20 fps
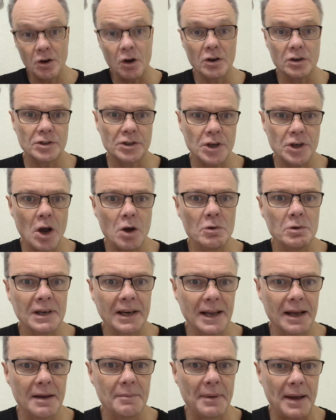
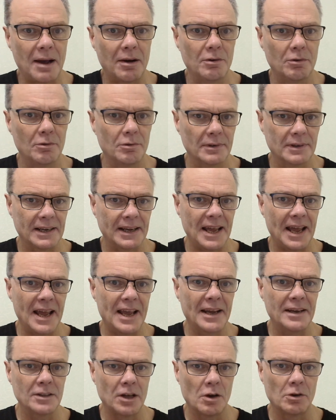totally about
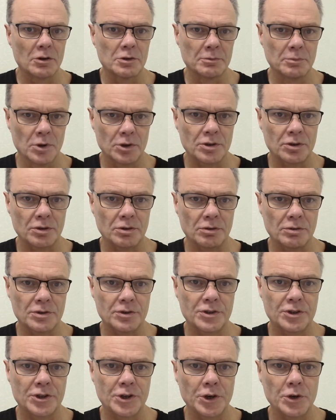getting those
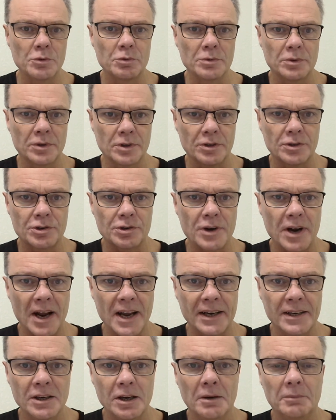muscles tuned and
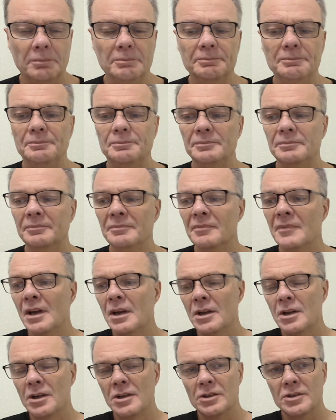trained up.
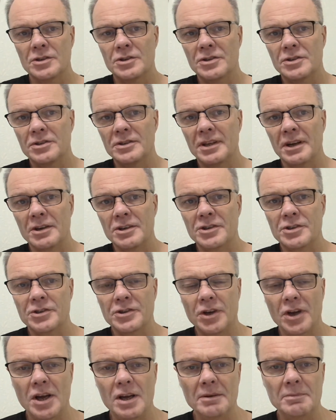There are
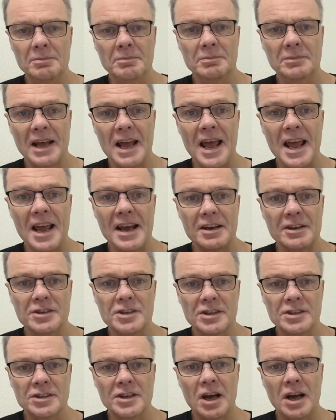certain
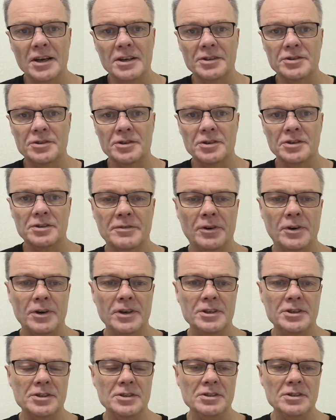exercises,
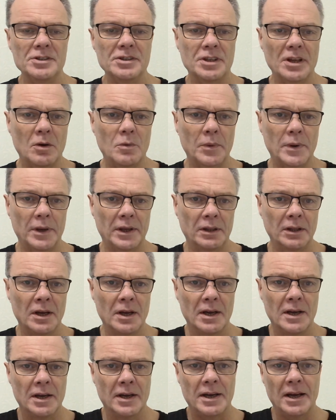instance, that will
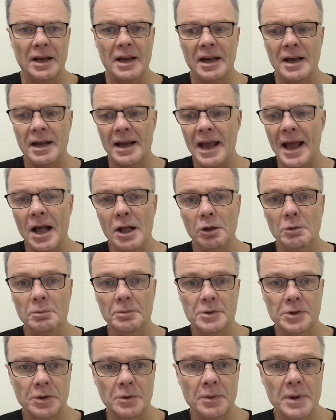
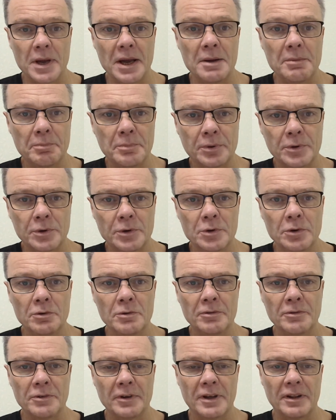help to
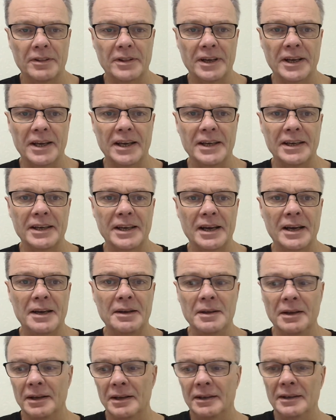improve
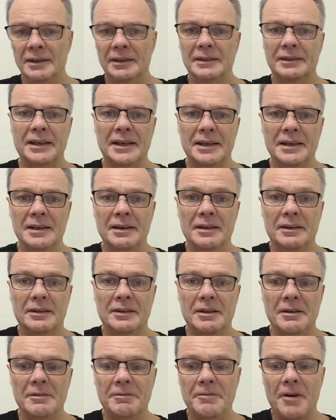the
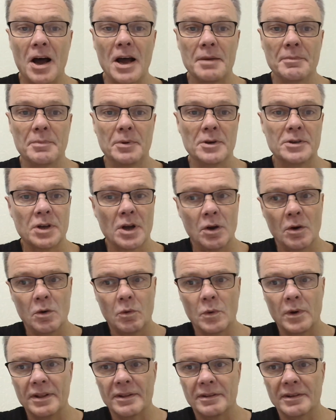fibers
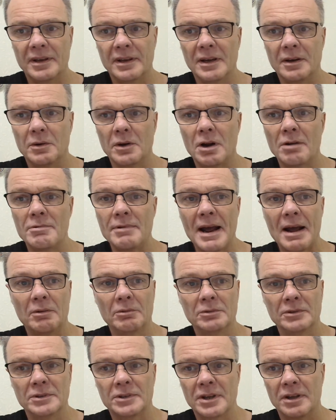with
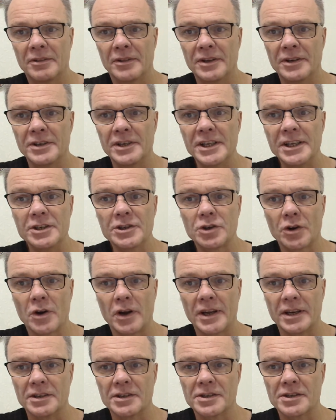around the knee
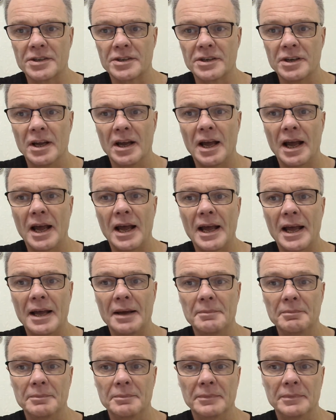joints
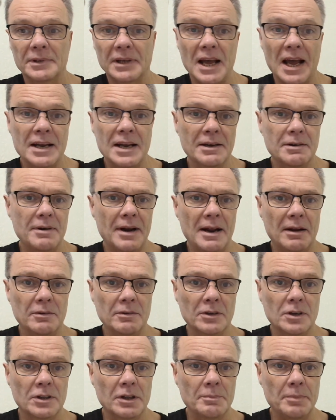and
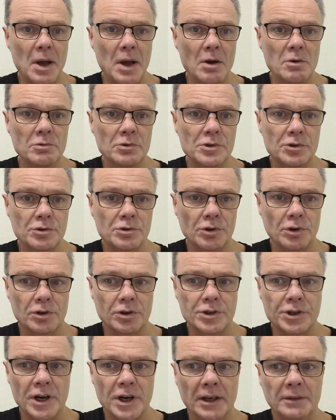around the bone
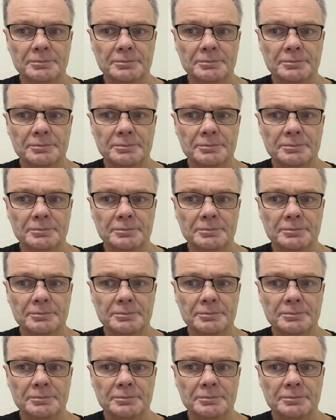structure.